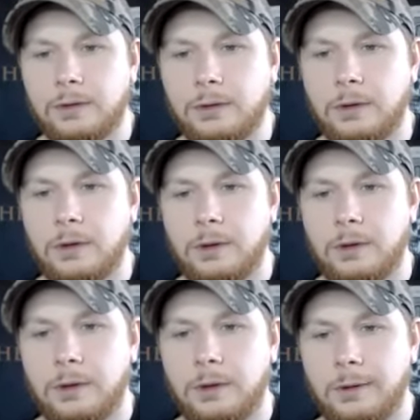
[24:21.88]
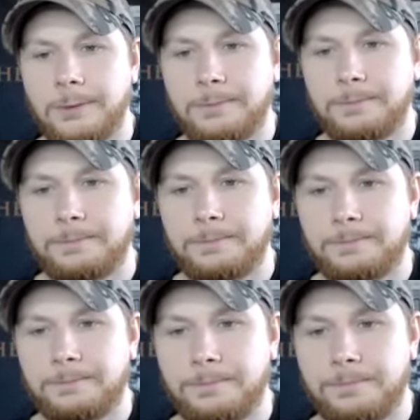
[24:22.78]

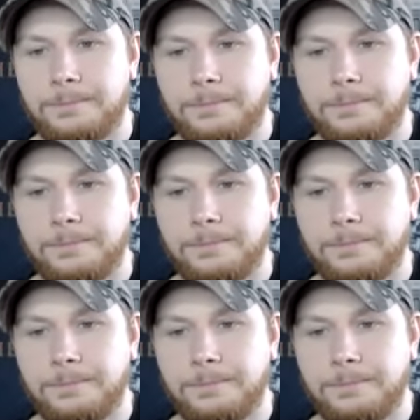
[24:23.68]
No one is speaking in this clip.